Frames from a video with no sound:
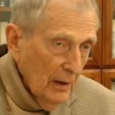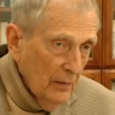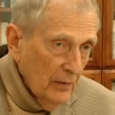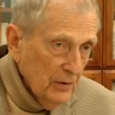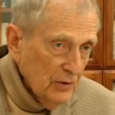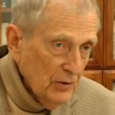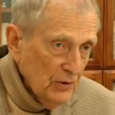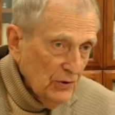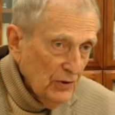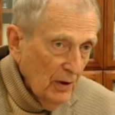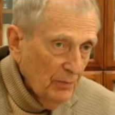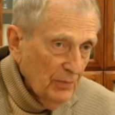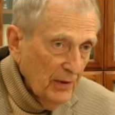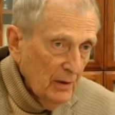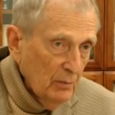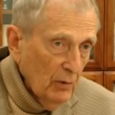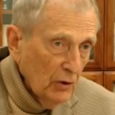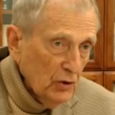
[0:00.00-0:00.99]
This is
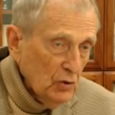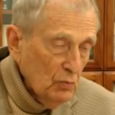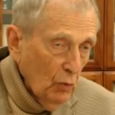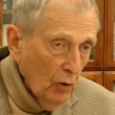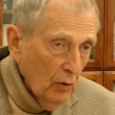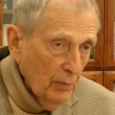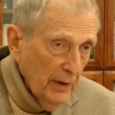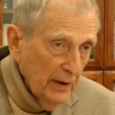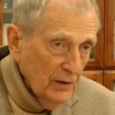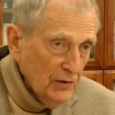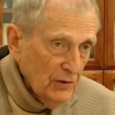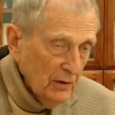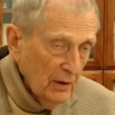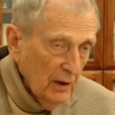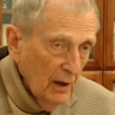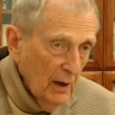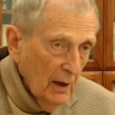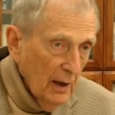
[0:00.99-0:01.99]
something much more
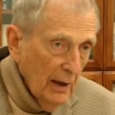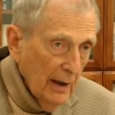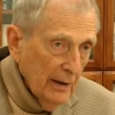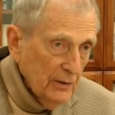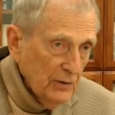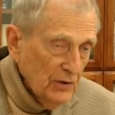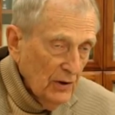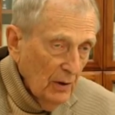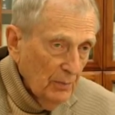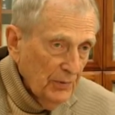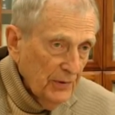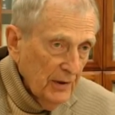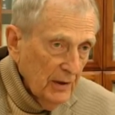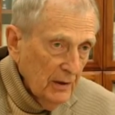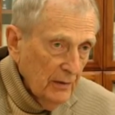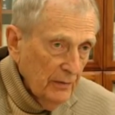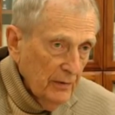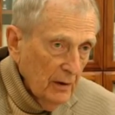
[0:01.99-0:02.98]
basic and
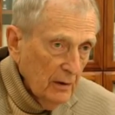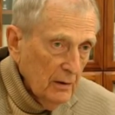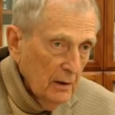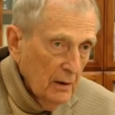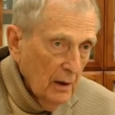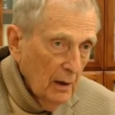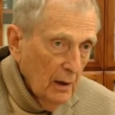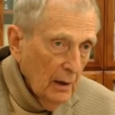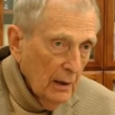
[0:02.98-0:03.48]
something that